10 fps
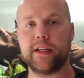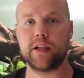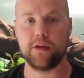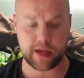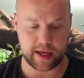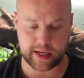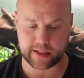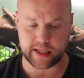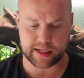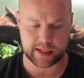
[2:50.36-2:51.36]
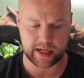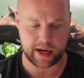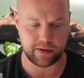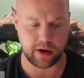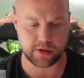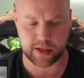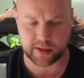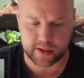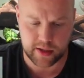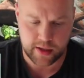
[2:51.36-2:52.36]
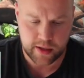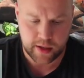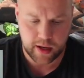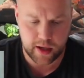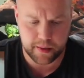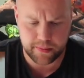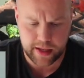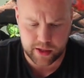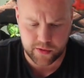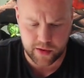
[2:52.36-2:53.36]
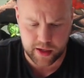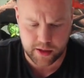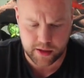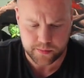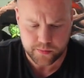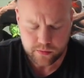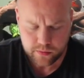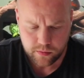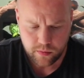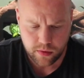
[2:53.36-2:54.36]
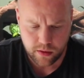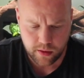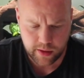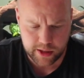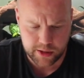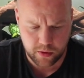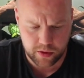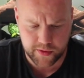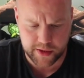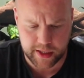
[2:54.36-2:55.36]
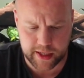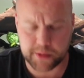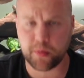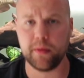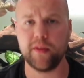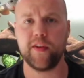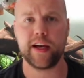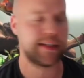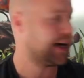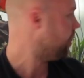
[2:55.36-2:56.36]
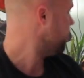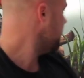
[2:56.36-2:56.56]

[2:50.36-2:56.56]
So yeah, that's the clown lunches. Next fish, next smallest fish in it. It's probably the flagtail.